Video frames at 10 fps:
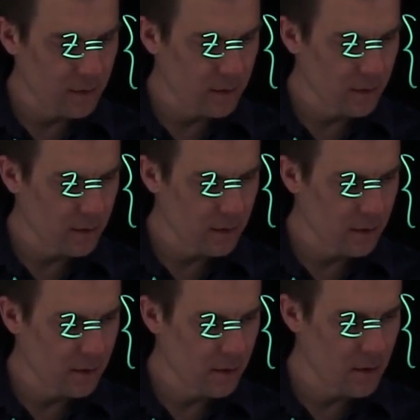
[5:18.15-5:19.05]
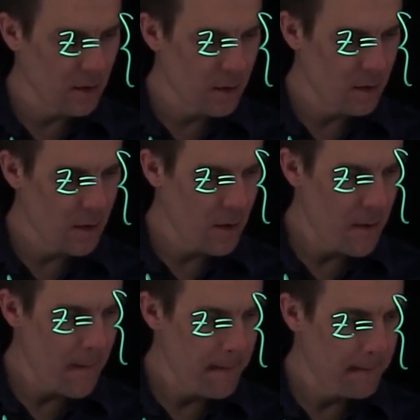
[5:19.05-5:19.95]

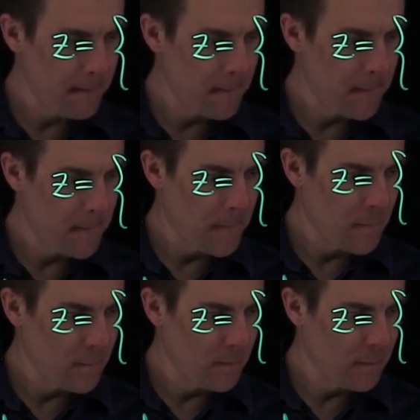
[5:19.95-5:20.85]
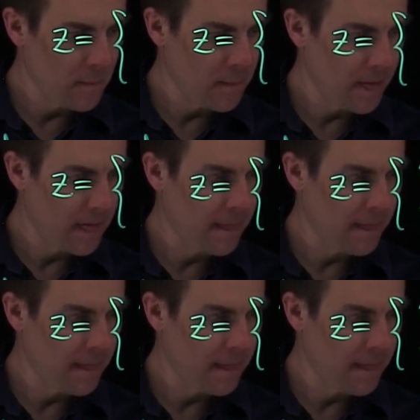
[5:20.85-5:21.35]
[no speech]